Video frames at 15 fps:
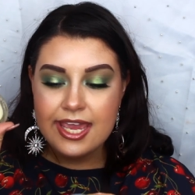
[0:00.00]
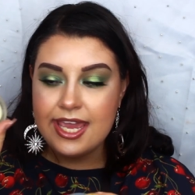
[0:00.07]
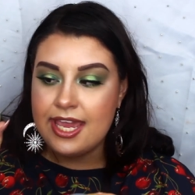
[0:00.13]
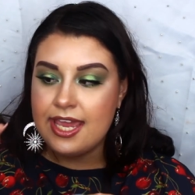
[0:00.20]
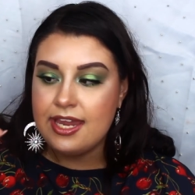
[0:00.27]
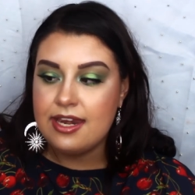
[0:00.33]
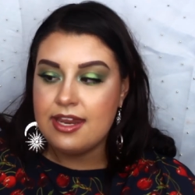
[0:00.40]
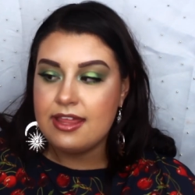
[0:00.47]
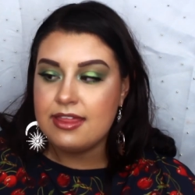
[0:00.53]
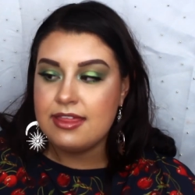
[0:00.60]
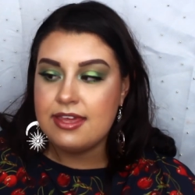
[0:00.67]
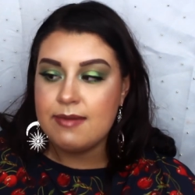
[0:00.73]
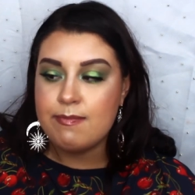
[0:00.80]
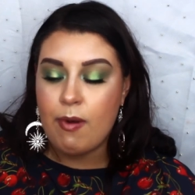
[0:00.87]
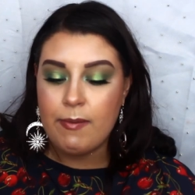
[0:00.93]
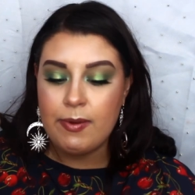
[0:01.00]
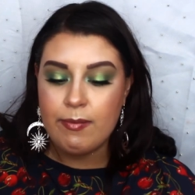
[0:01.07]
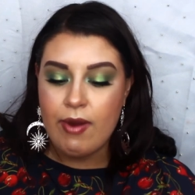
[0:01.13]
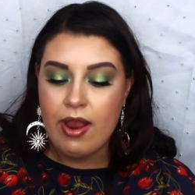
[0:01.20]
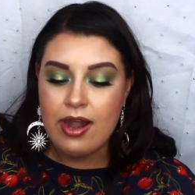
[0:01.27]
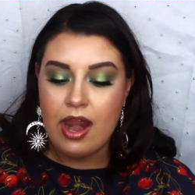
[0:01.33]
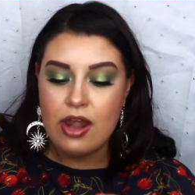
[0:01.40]
in the Bobbi
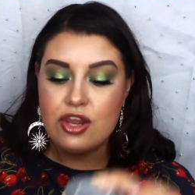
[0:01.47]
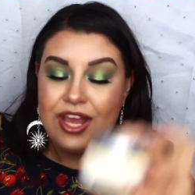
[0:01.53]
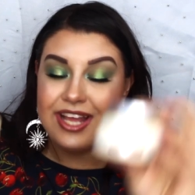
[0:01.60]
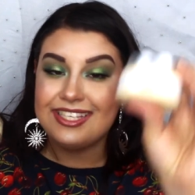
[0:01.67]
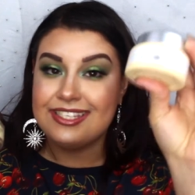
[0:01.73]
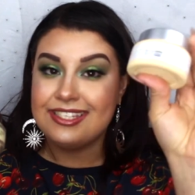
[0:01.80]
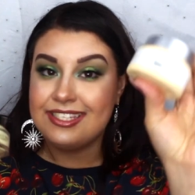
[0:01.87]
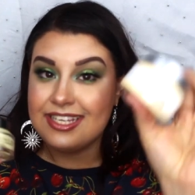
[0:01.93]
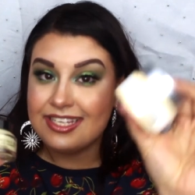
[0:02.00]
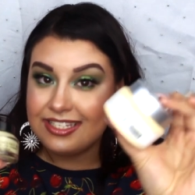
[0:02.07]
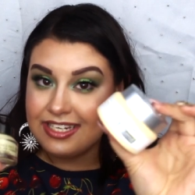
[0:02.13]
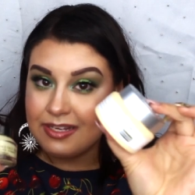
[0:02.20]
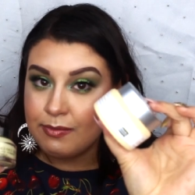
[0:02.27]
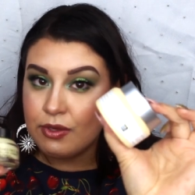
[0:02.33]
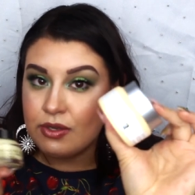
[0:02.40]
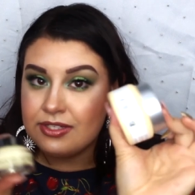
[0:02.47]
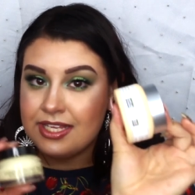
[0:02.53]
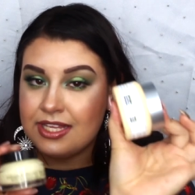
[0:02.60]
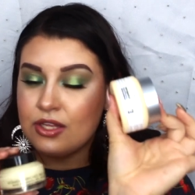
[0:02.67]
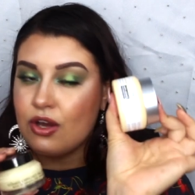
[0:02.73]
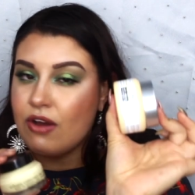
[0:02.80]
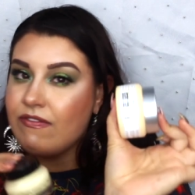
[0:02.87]
Brown and you get 60 mils
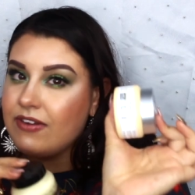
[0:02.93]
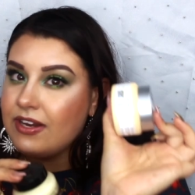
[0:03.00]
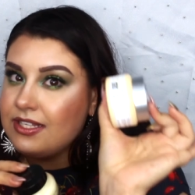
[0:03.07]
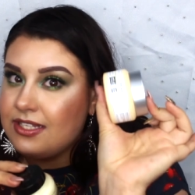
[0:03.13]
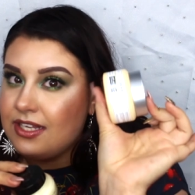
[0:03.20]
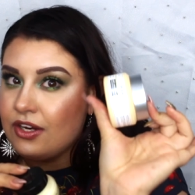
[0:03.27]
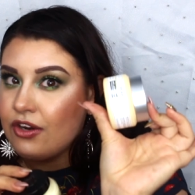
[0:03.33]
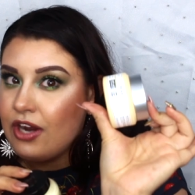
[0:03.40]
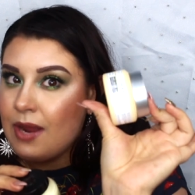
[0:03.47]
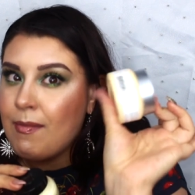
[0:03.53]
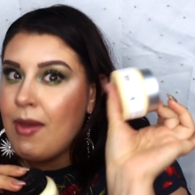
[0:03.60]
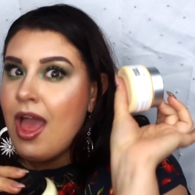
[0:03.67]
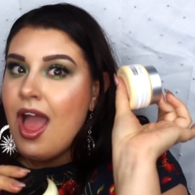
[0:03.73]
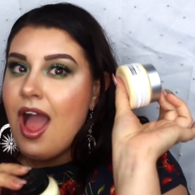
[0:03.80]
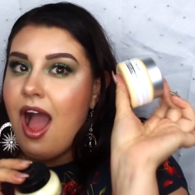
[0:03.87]
in the Confidence Inner Cream.